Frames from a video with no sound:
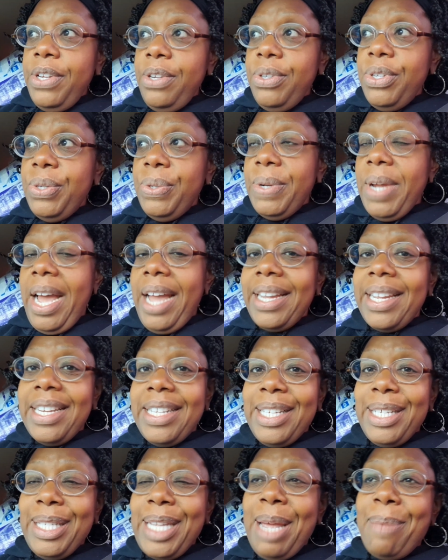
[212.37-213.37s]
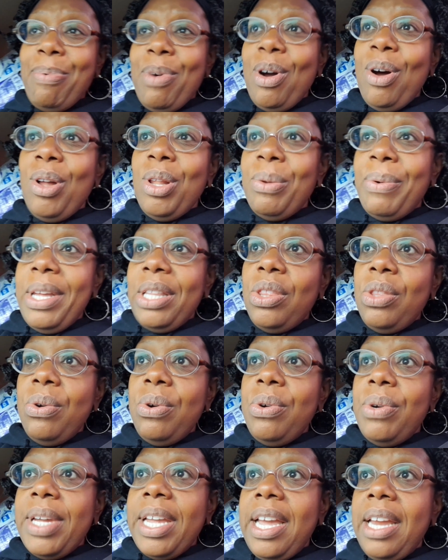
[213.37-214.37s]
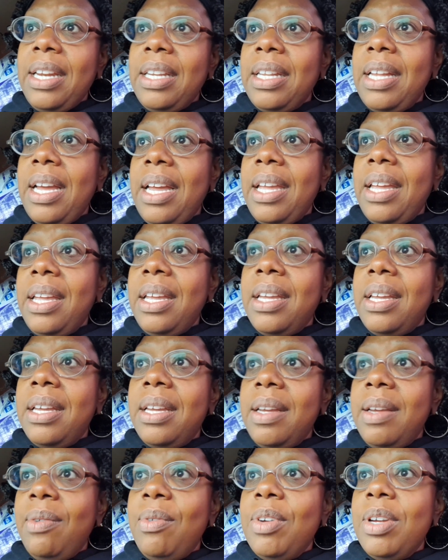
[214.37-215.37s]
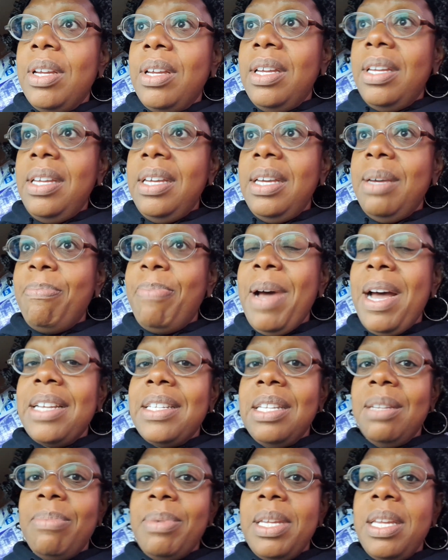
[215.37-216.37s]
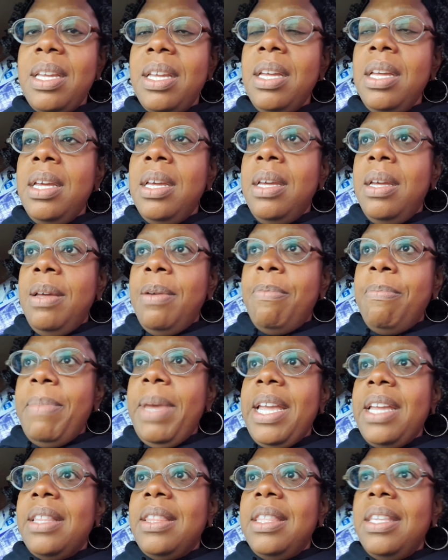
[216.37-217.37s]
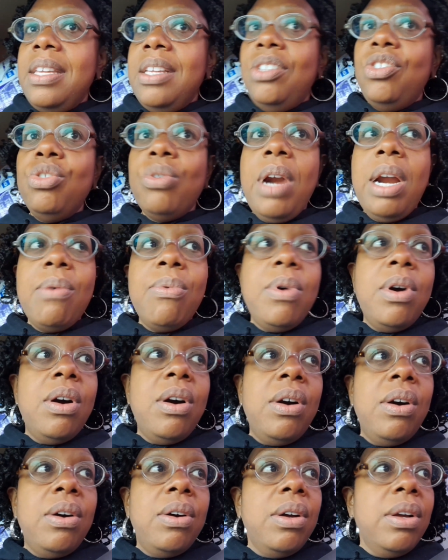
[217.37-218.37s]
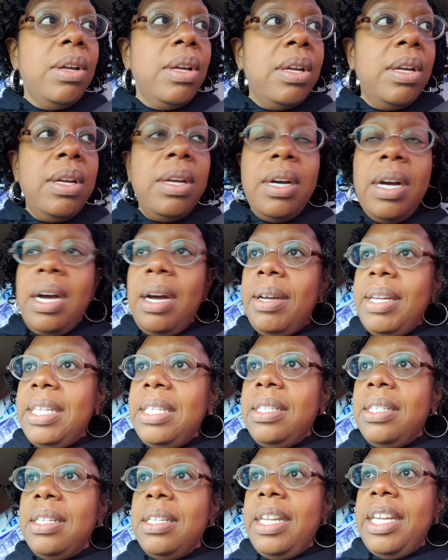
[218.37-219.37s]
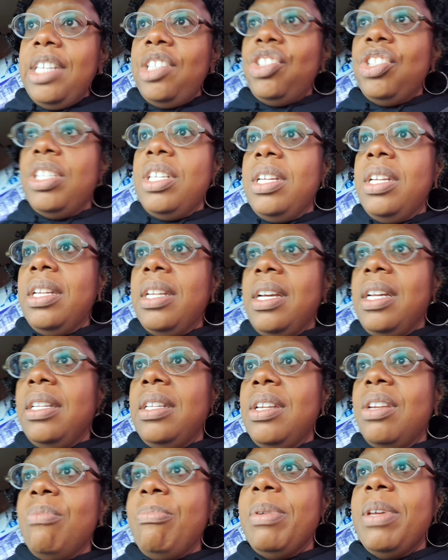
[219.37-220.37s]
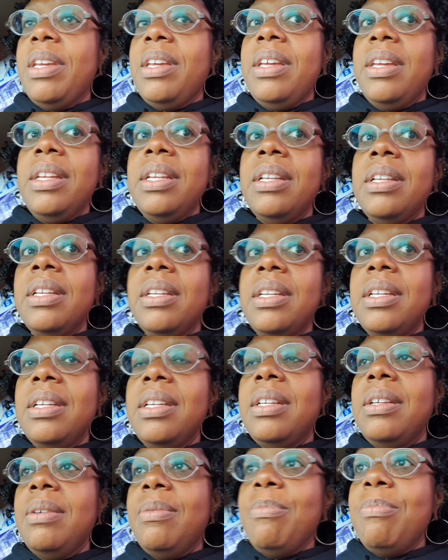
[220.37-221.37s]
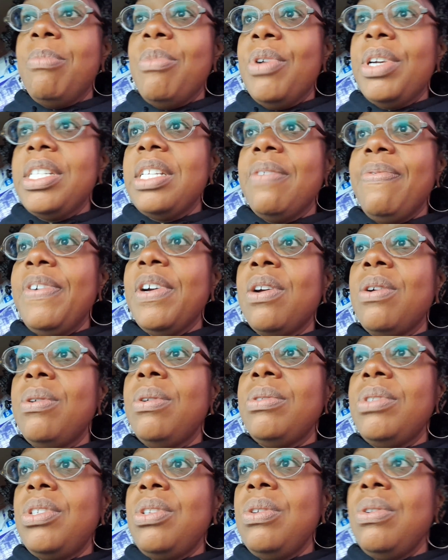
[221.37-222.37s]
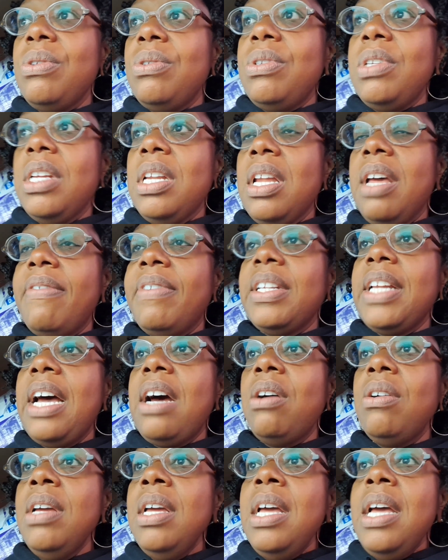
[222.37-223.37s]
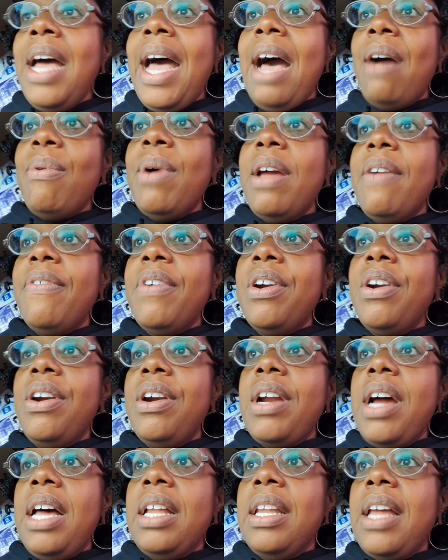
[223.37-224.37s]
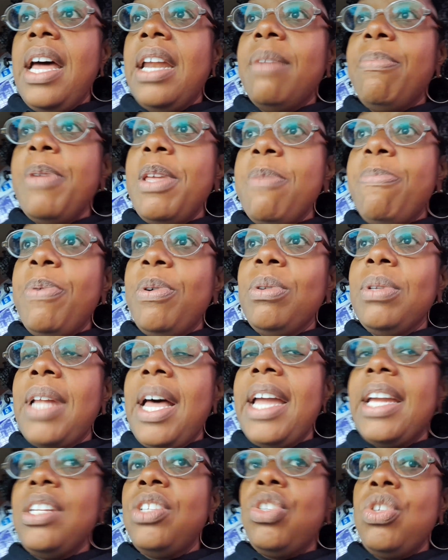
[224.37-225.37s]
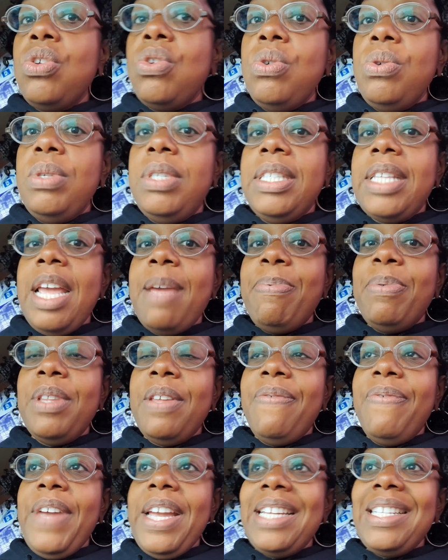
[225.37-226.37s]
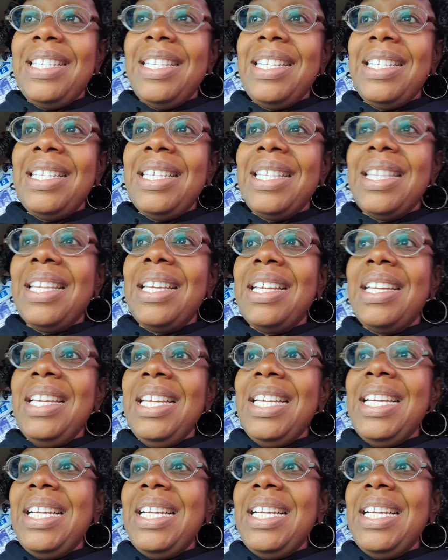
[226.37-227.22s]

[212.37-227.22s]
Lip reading: do not get the staple all the way through, it kind of like could possibly make the drywall installation a little bit more difficult to level out. However, a lot of people like to staple the facing to the